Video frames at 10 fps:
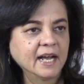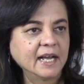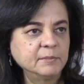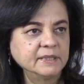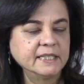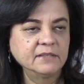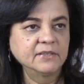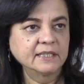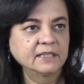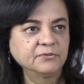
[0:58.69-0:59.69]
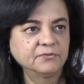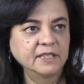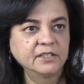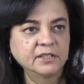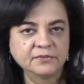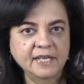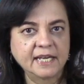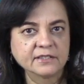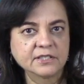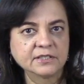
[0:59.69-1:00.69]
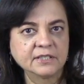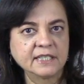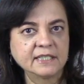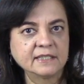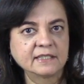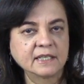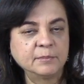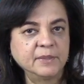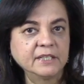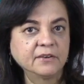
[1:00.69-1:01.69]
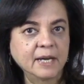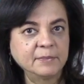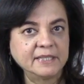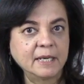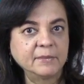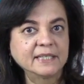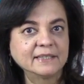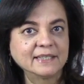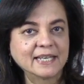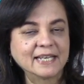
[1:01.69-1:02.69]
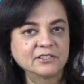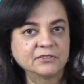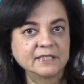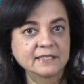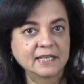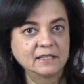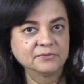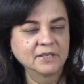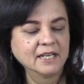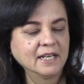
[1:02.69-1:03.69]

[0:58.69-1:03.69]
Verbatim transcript: I believe that the fear of cancer is a bigger epidemic than cancer itself.